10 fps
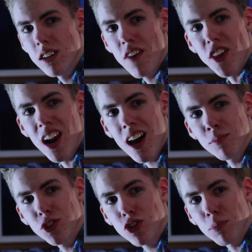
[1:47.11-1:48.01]
Have the
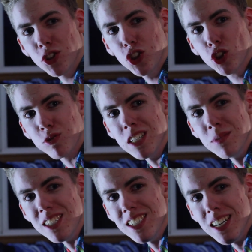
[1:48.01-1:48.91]
lambs stopped
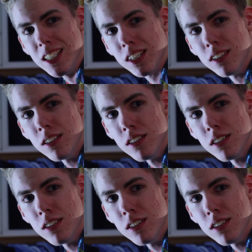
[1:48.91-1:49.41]
screaming yet?